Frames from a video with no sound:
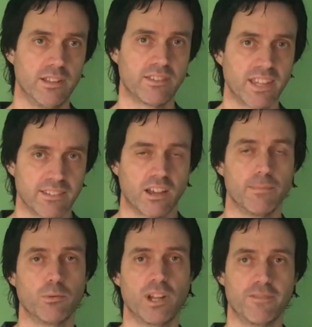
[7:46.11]
take
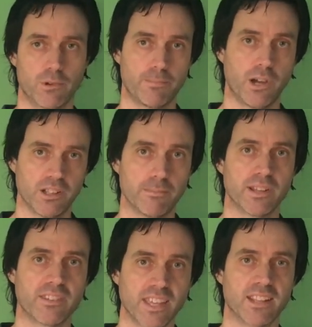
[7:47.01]
time away from your opponent
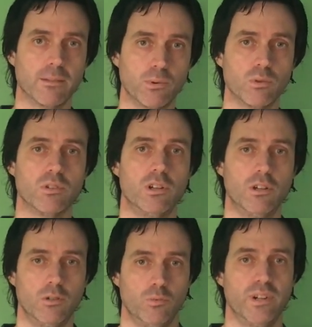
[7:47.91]
by taking the ball
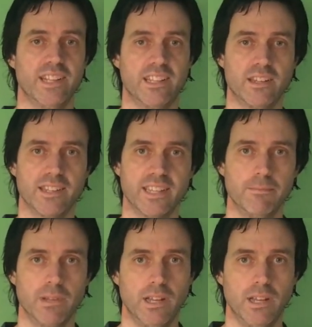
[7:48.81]
really early.